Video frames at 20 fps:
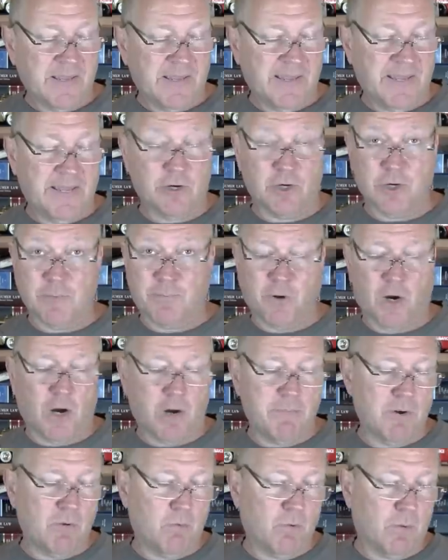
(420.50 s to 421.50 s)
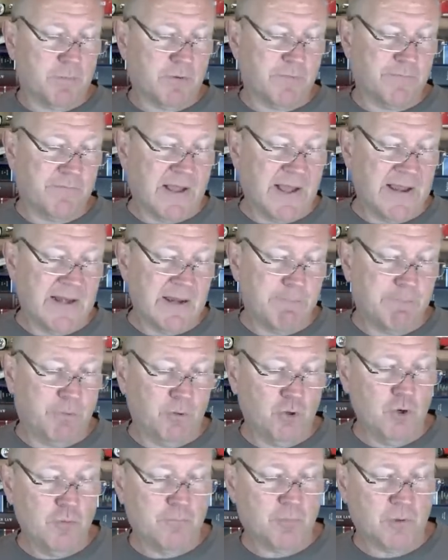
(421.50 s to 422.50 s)
in her department will provide a
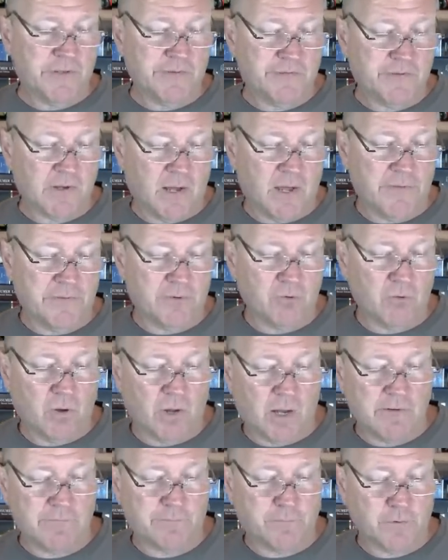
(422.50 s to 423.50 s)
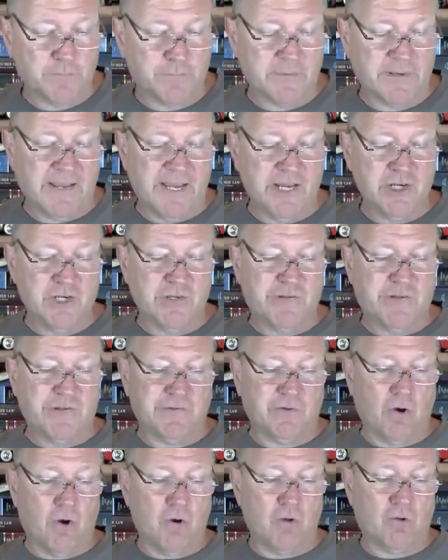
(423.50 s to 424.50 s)
blueprint to other law enforcement
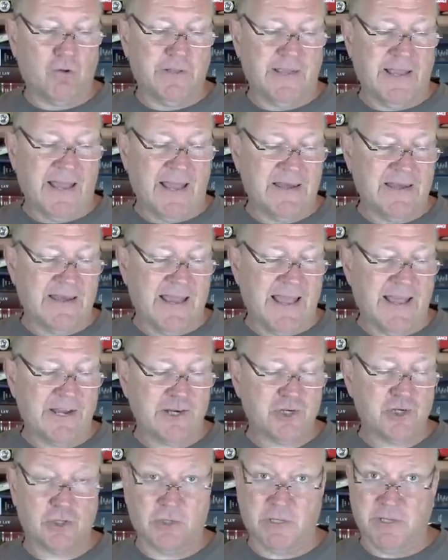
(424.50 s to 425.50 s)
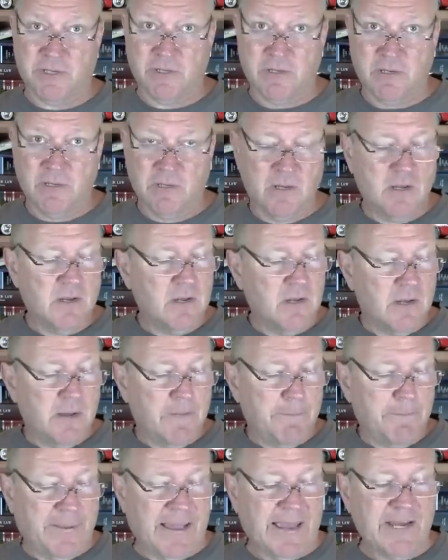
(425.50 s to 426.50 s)
agencies locally and nationally.
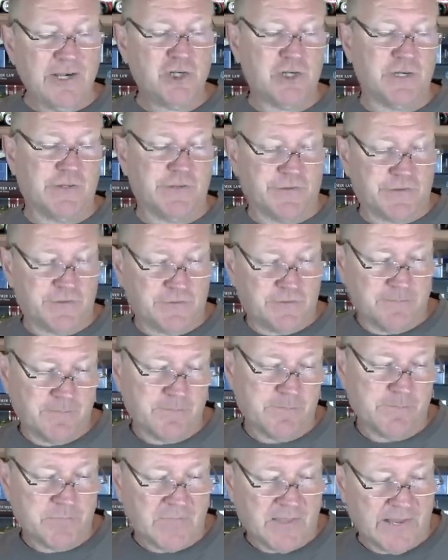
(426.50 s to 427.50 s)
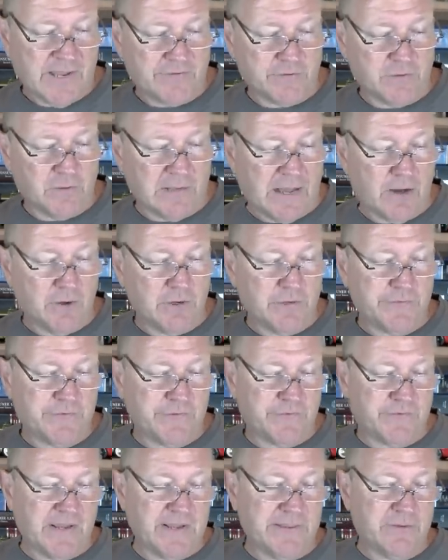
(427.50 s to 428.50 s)
Patience has allowed us
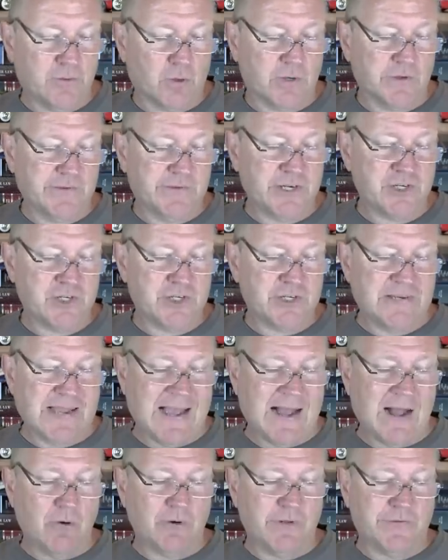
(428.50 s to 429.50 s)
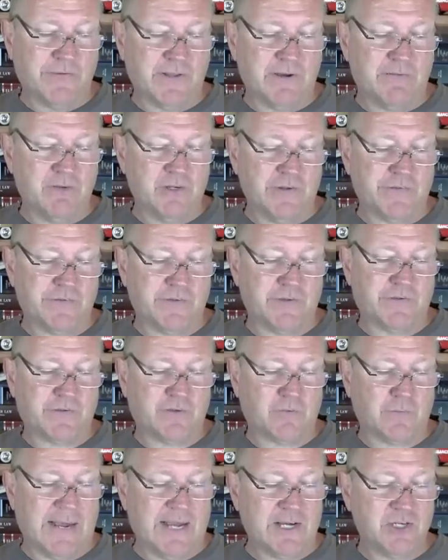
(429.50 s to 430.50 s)
to take the organization down instead of just
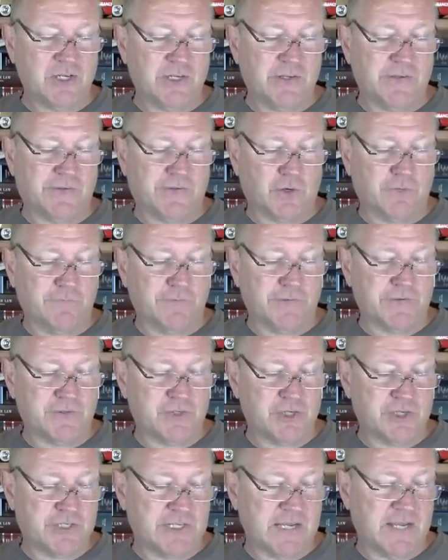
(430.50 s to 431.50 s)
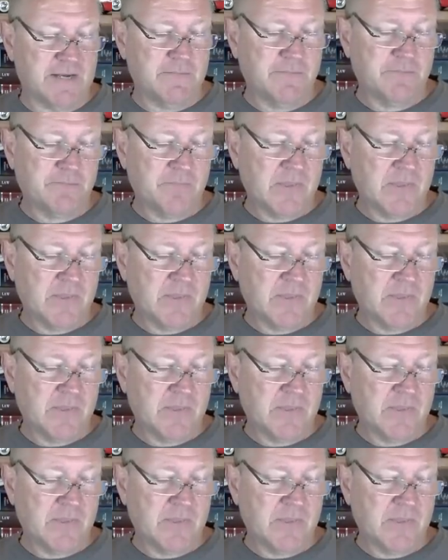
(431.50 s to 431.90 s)
scratching the surface, she said.